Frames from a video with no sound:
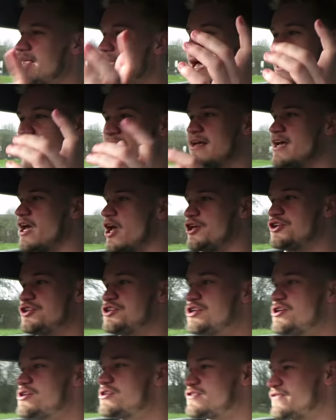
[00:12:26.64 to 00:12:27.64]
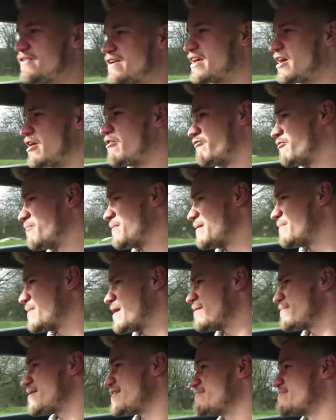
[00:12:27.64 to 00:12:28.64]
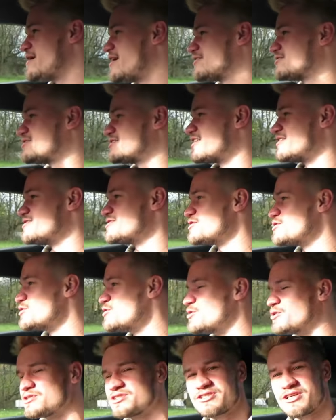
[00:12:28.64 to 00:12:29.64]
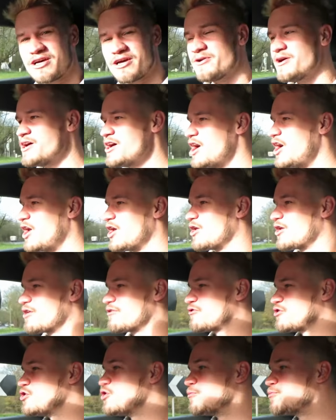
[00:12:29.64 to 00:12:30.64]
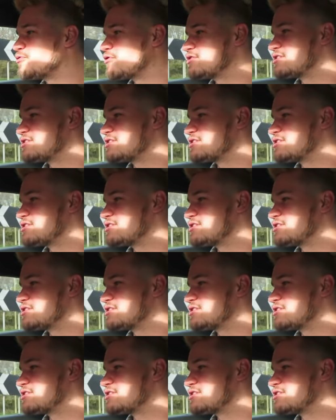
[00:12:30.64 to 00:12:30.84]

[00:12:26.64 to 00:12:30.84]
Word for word: yeah, a huge video for me, many milestones, and also a lot of cool